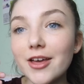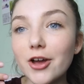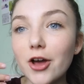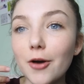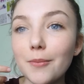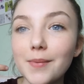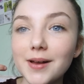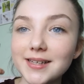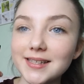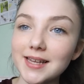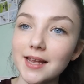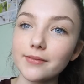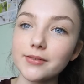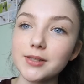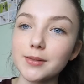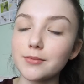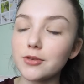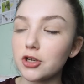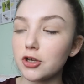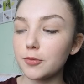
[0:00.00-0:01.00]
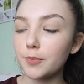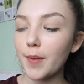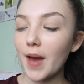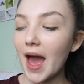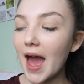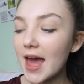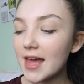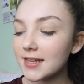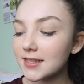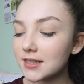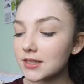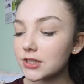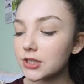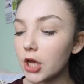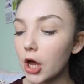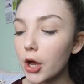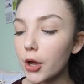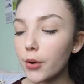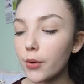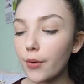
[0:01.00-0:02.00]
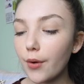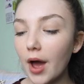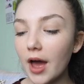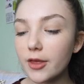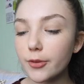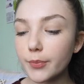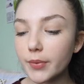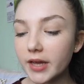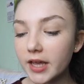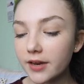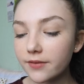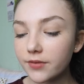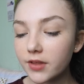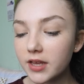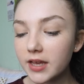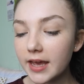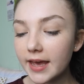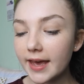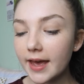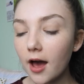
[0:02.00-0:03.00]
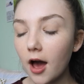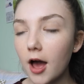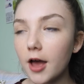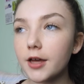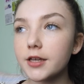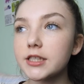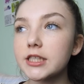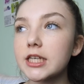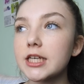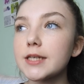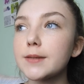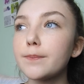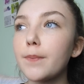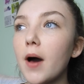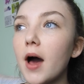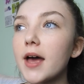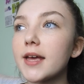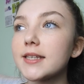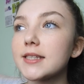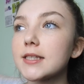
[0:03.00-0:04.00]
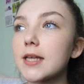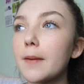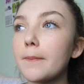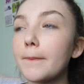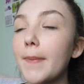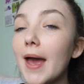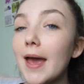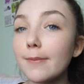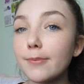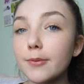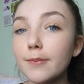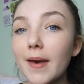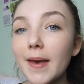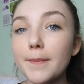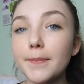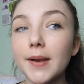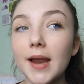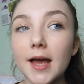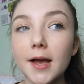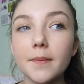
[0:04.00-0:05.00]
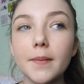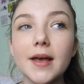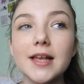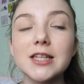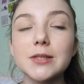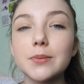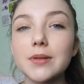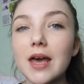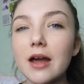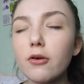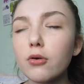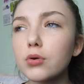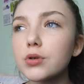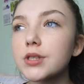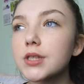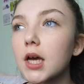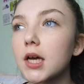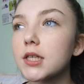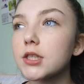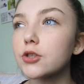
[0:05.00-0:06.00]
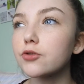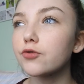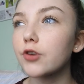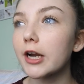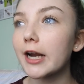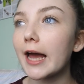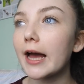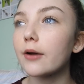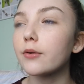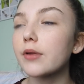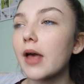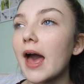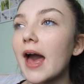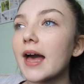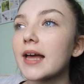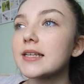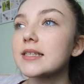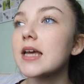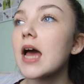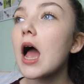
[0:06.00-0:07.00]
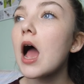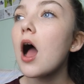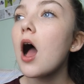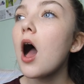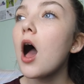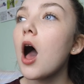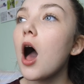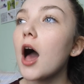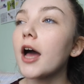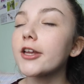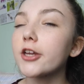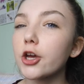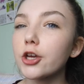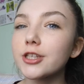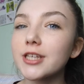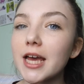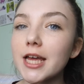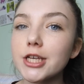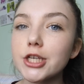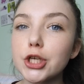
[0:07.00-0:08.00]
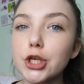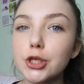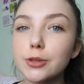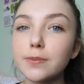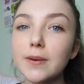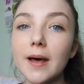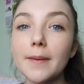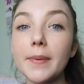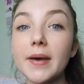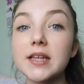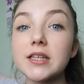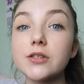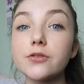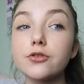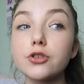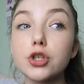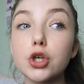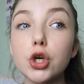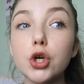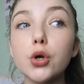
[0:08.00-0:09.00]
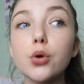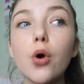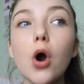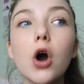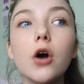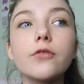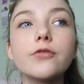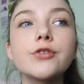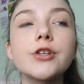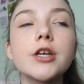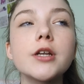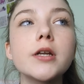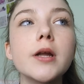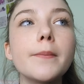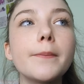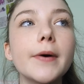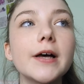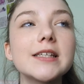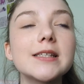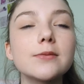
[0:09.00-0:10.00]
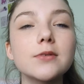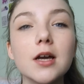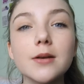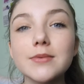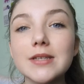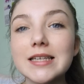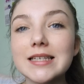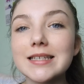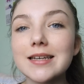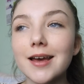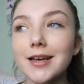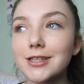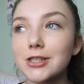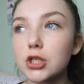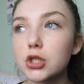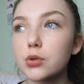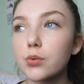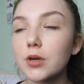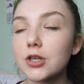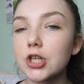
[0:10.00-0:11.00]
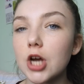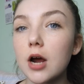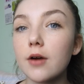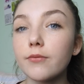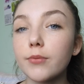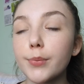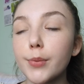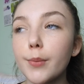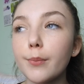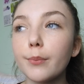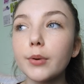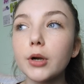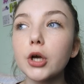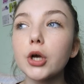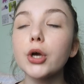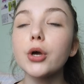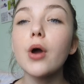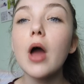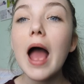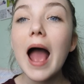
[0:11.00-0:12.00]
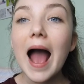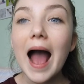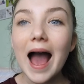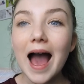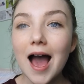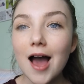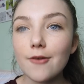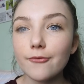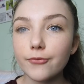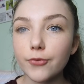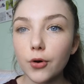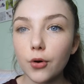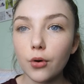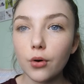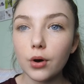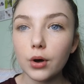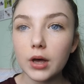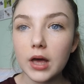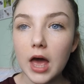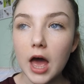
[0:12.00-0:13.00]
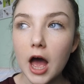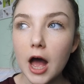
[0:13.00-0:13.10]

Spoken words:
then got myself some new pens. So at the beginning of the year I did buy some Papermate black pens, but they're all starting to run out, and I don't tend to use black pens too often, but sometimes it's nice to switch up from the blue, and for